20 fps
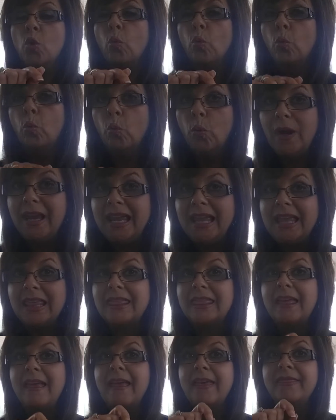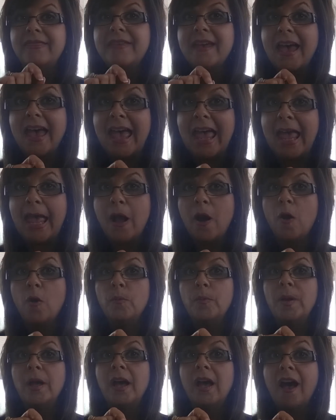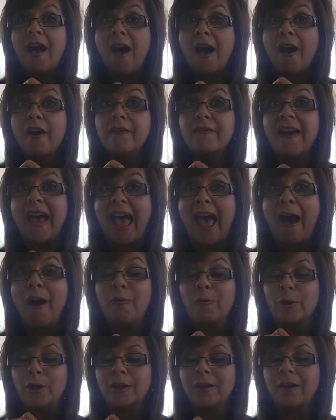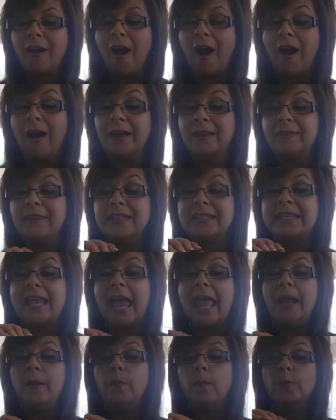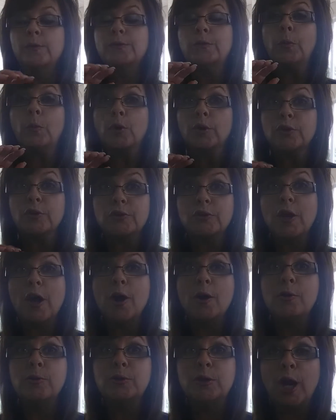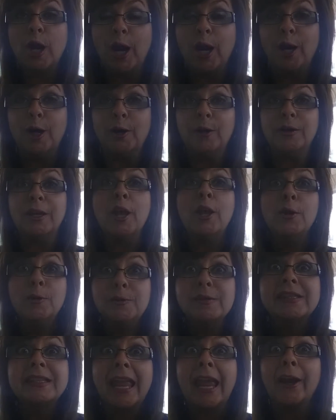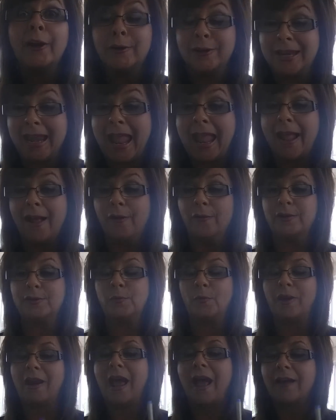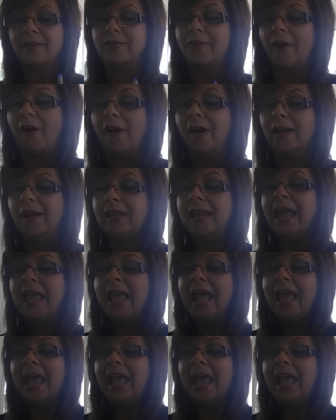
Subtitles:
with the help of our God. The tables were so turned. Who's scared now is what I thought.